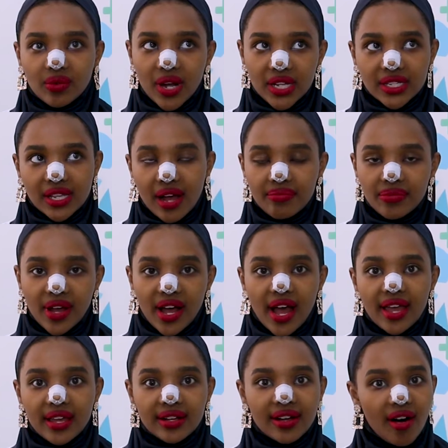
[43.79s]
WhatsApp
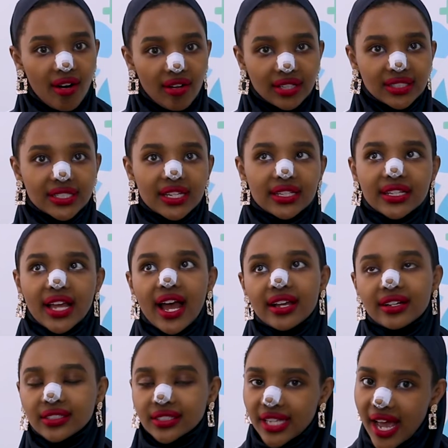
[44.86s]
I called and
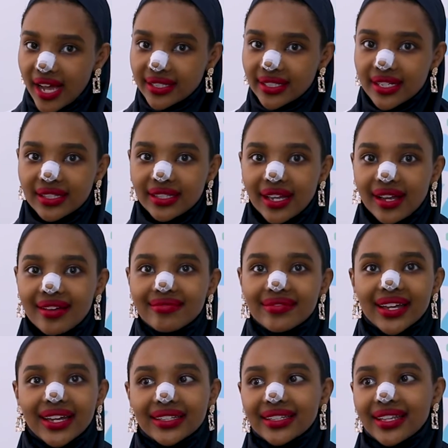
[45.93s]
I contacted
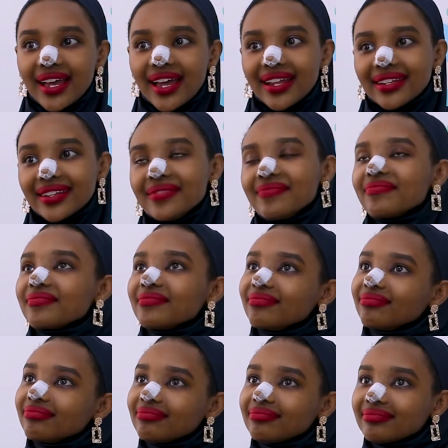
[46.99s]
them, and then
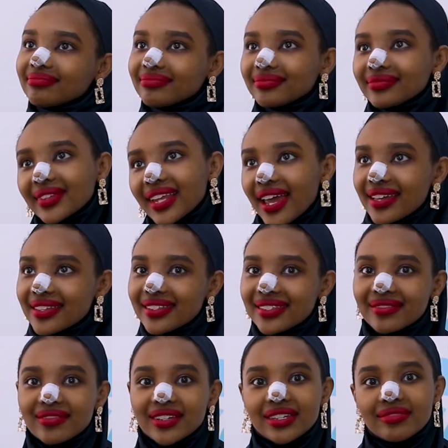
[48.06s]
yes,
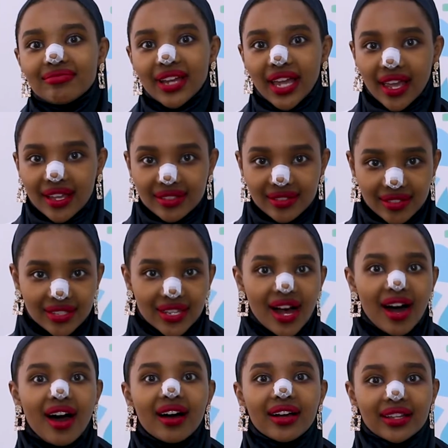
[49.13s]
we began to
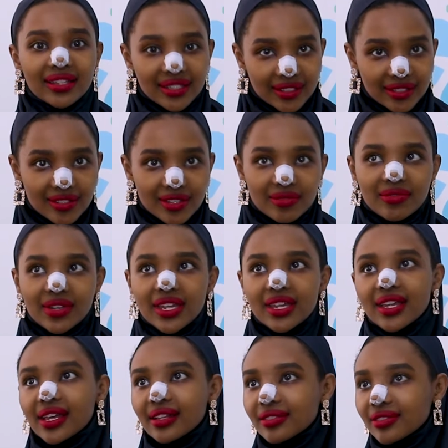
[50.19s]
talk, to
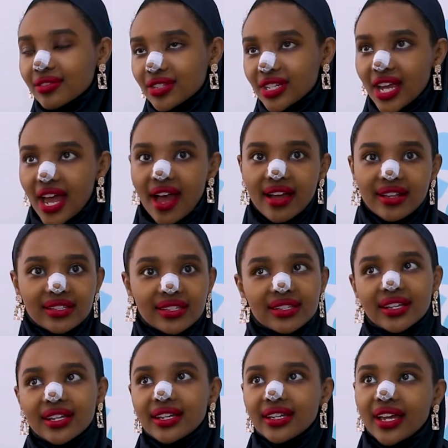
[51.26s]
speak and to chat,
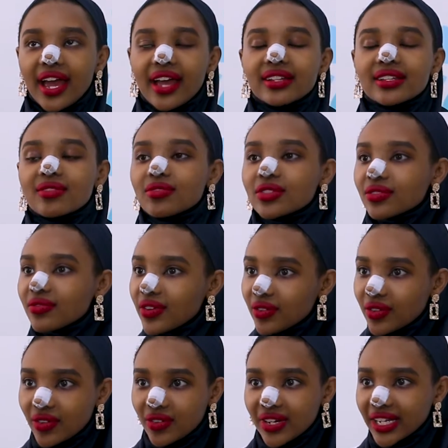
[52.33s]
and it was
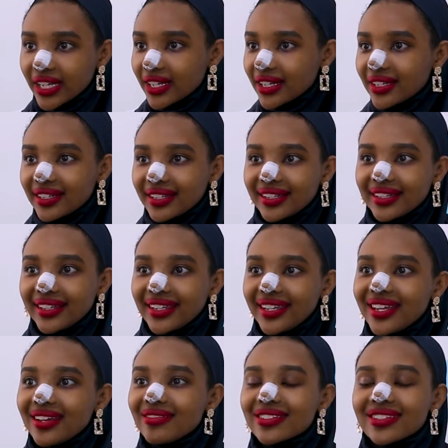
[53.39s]
very quick.
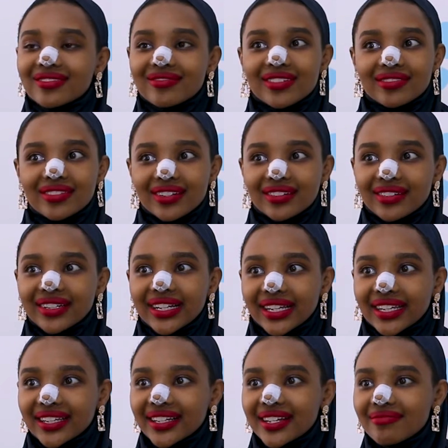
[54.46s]
It went very
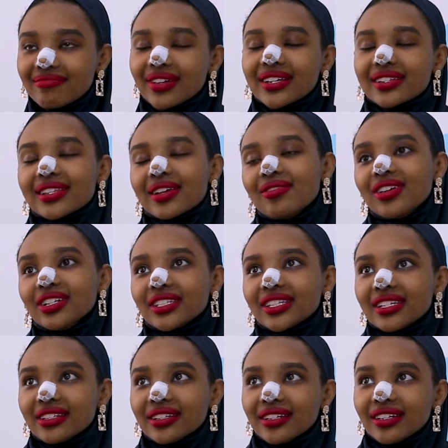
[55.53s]
quick because I
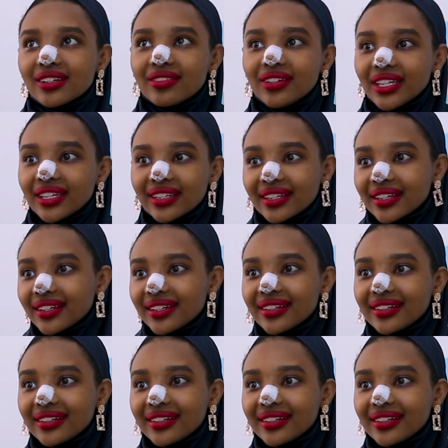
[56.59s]
wanted a quick